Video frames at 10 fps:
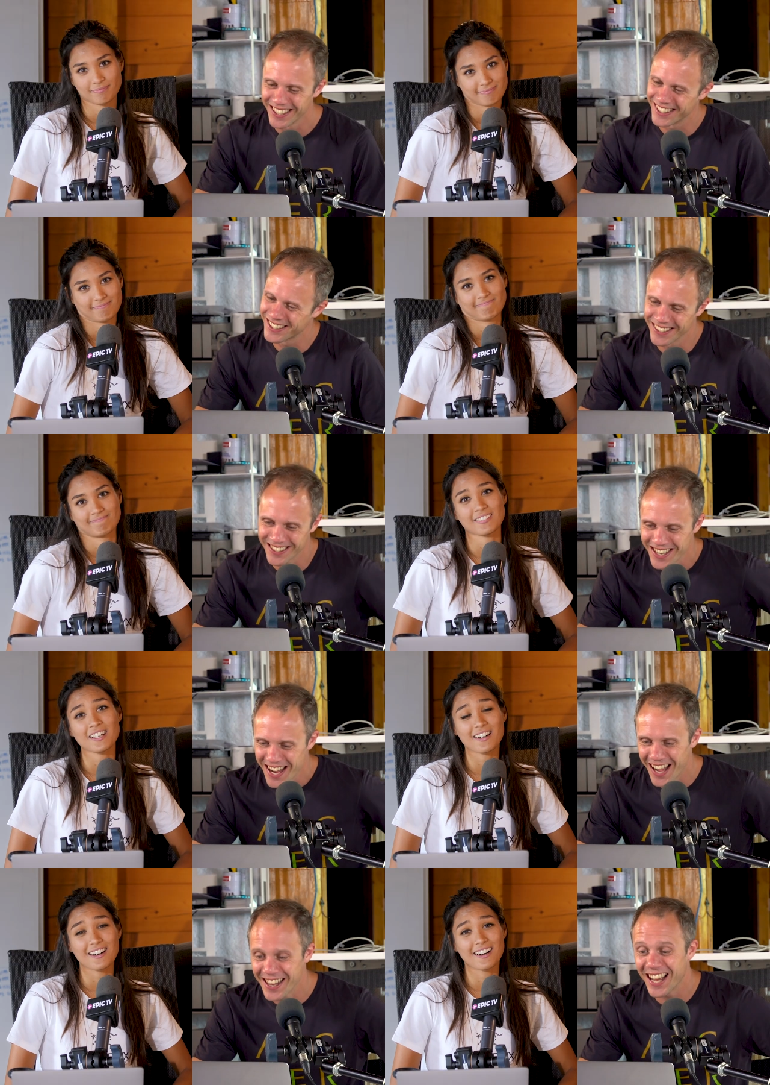Speaker 1: Oh god,
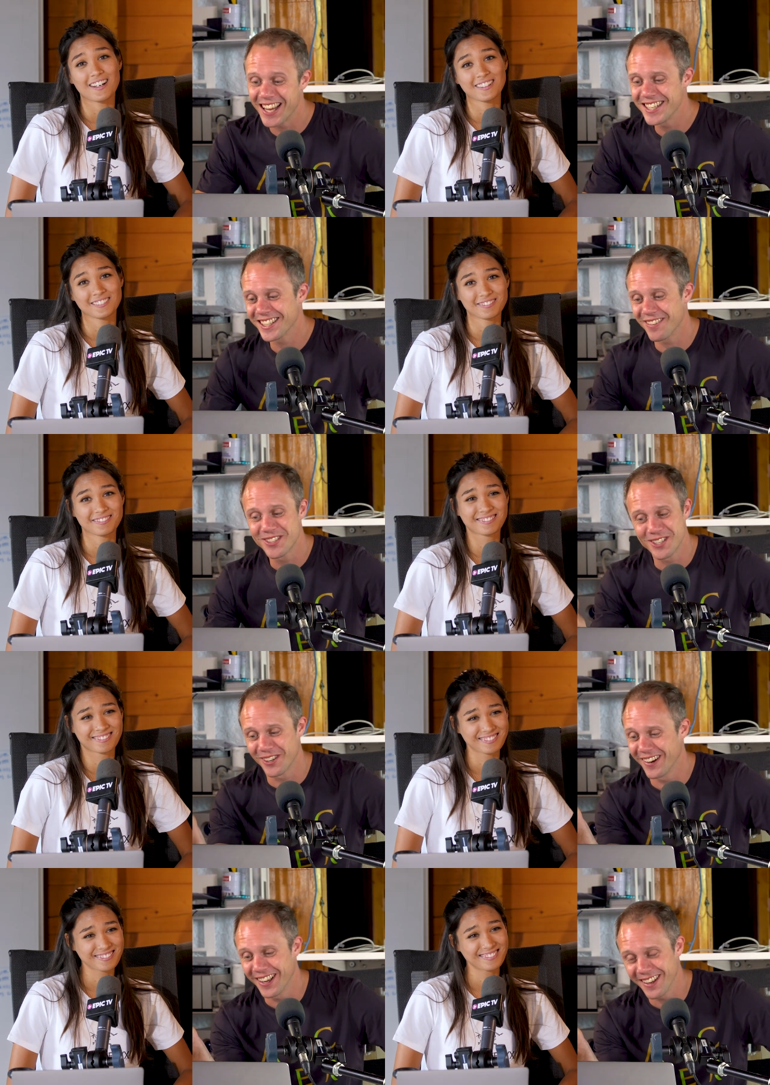uh, that is. I'm
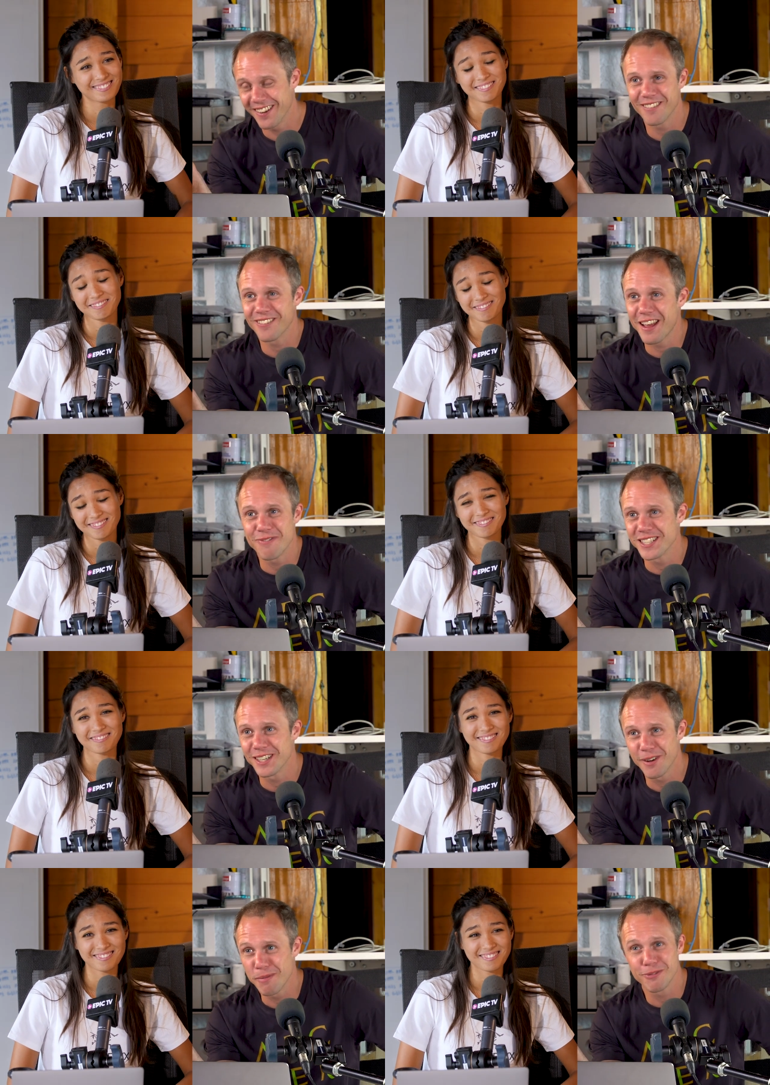sorry. I, have left
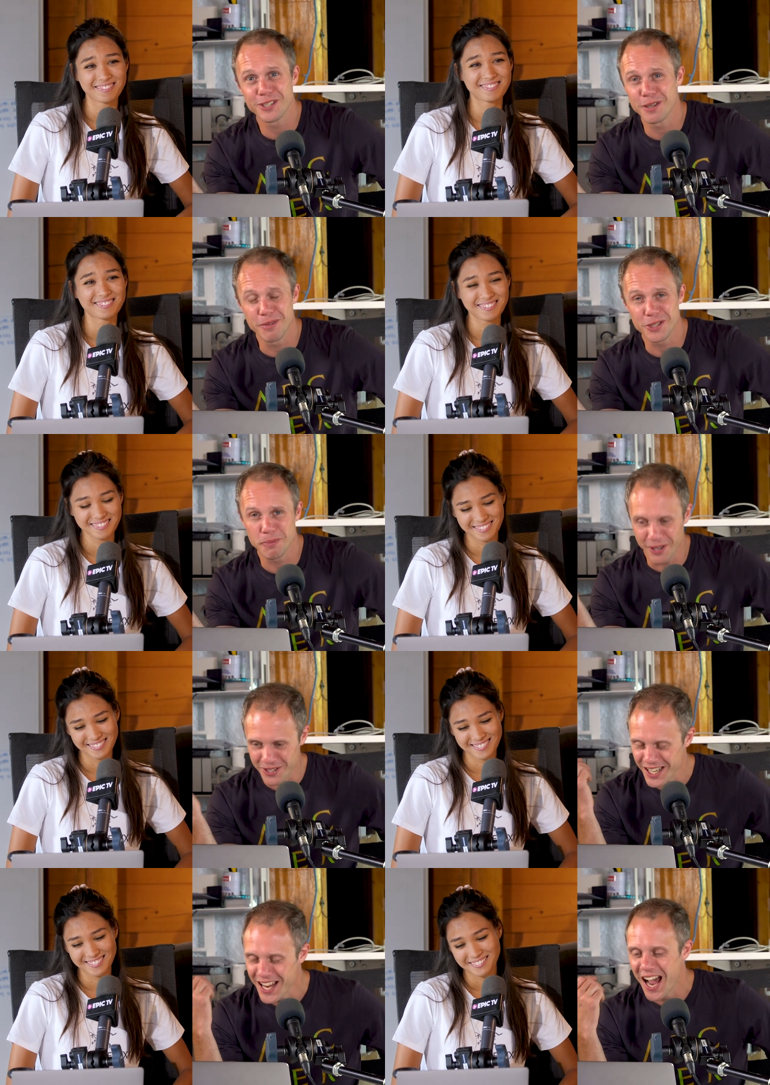myself open for so much
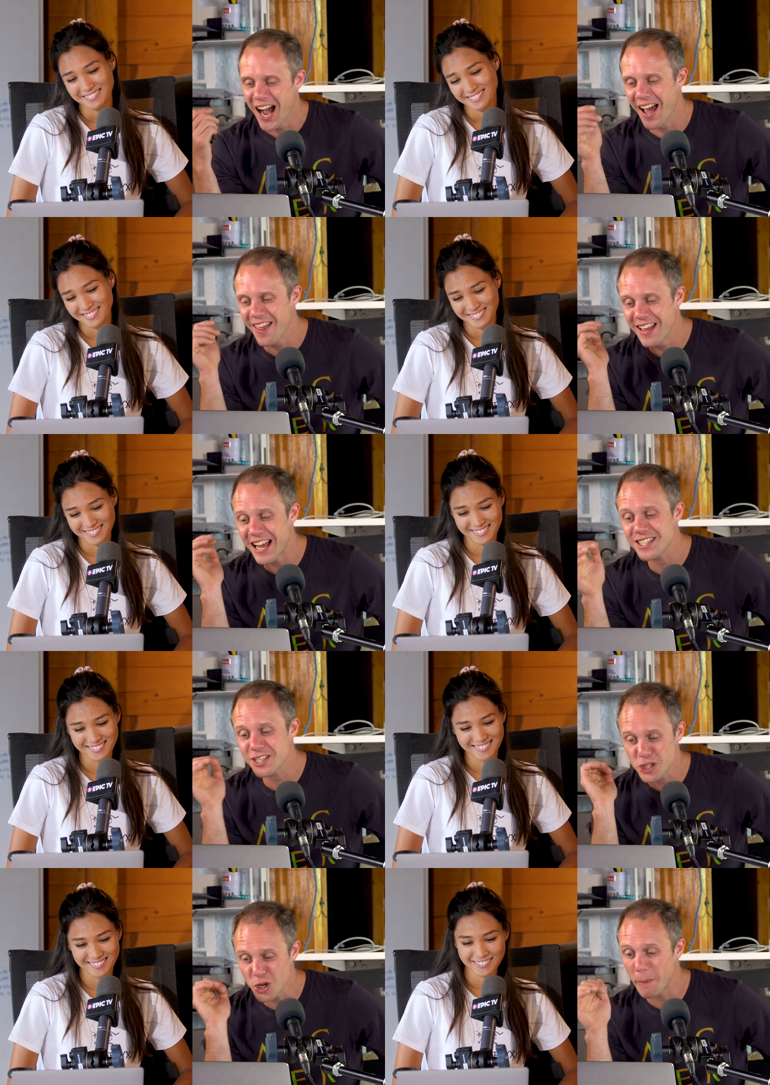abuse. Uh,
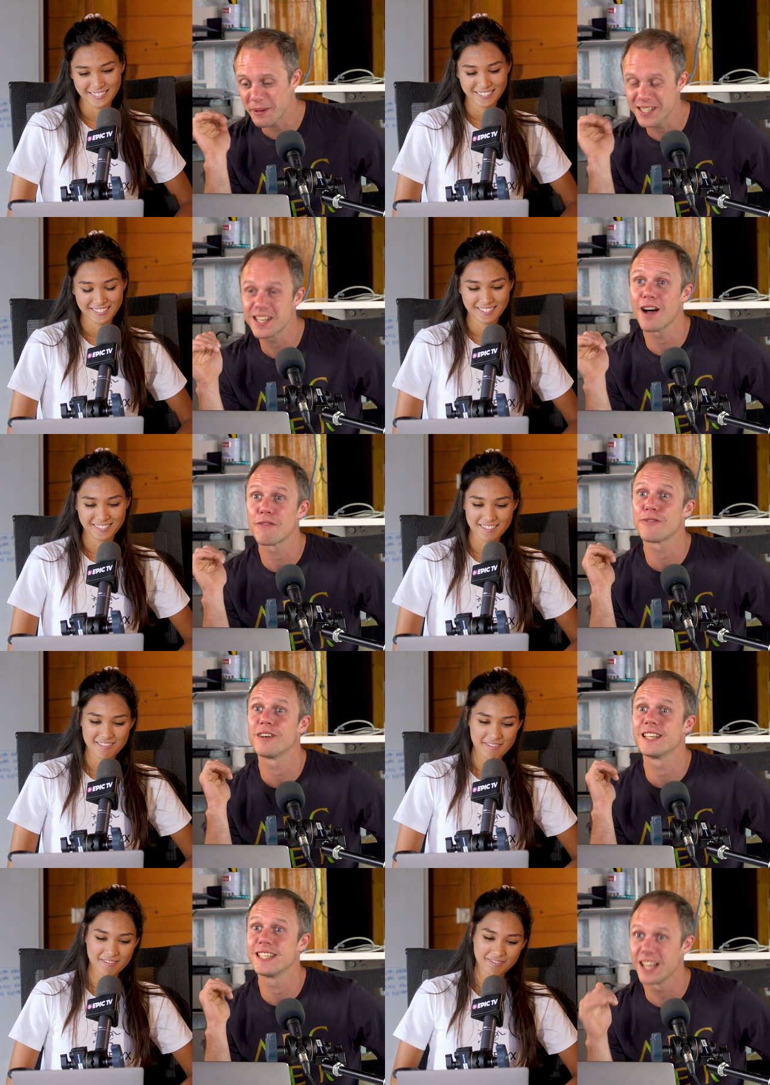that's shop stuff
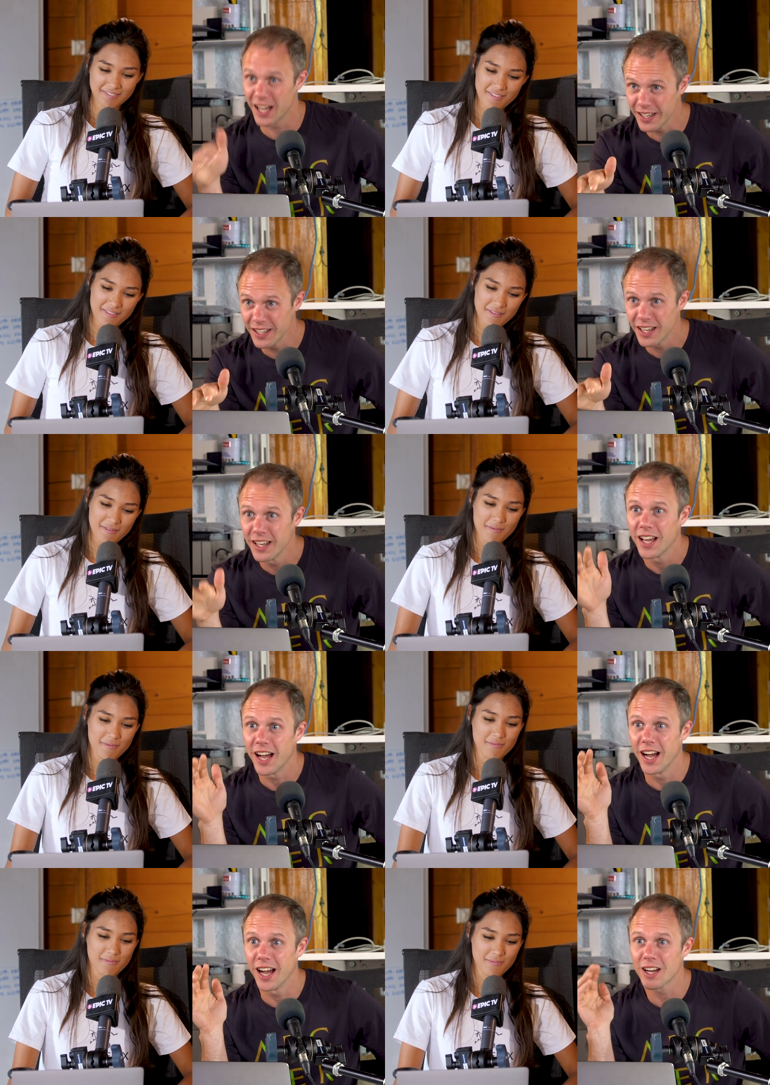done.
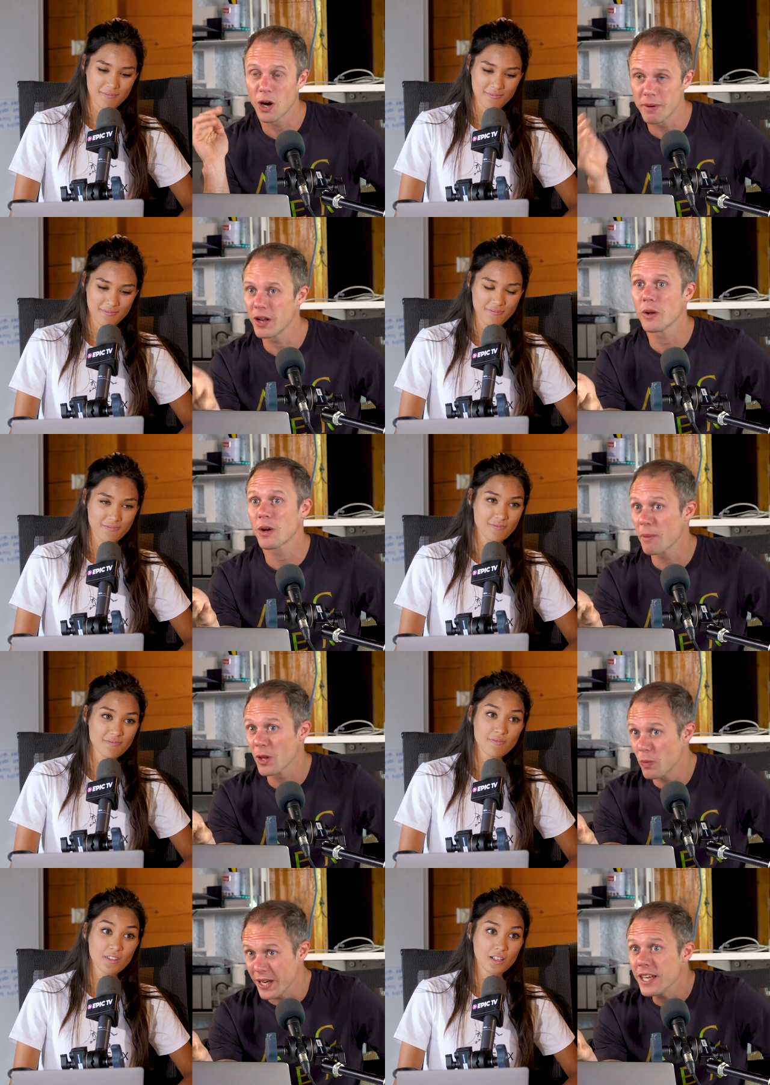Uh, comment,
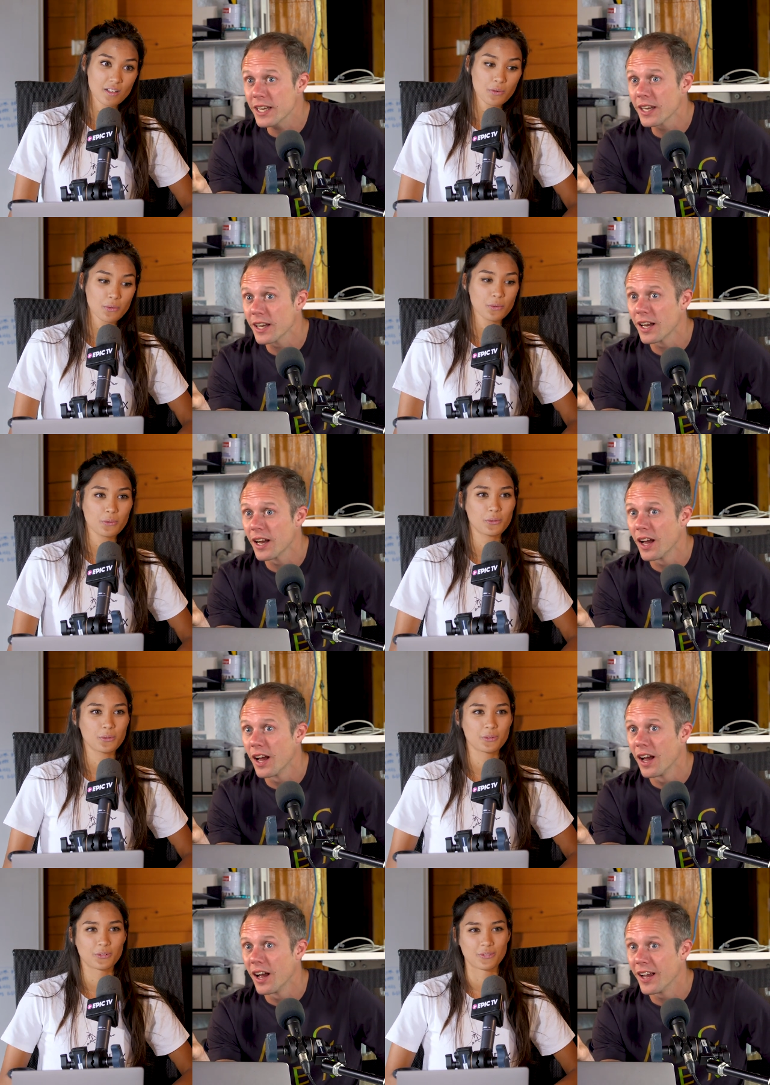comment of the week.
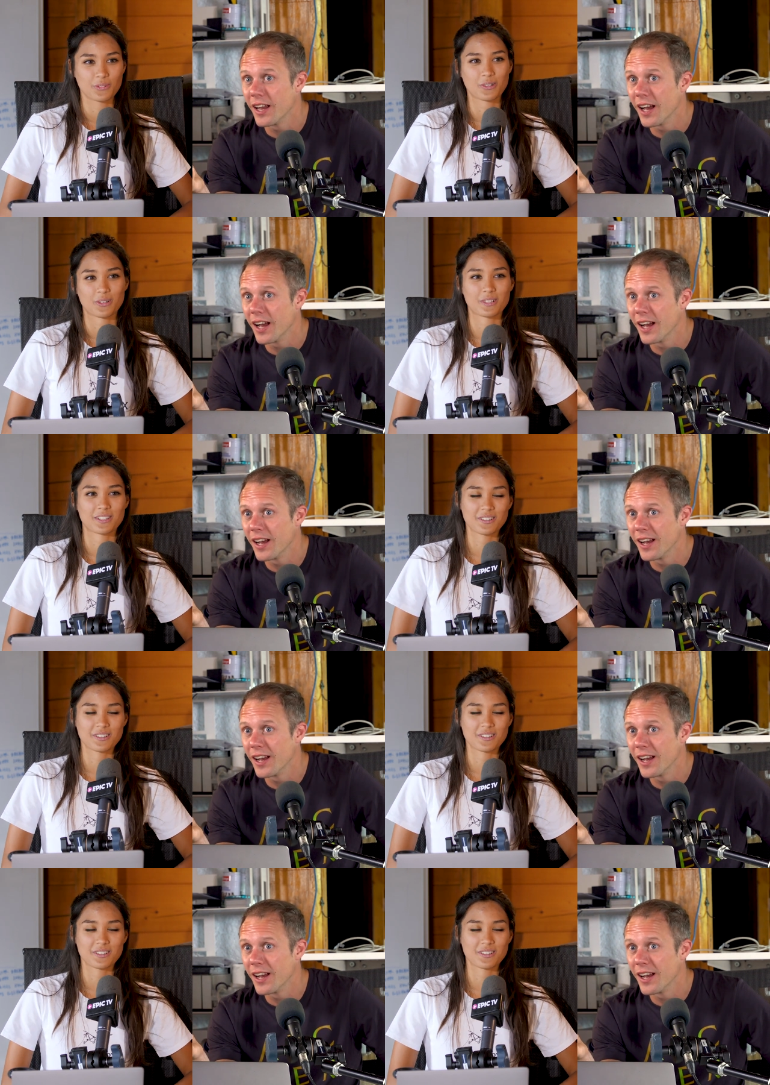
Speaker 2: Ooh, what are we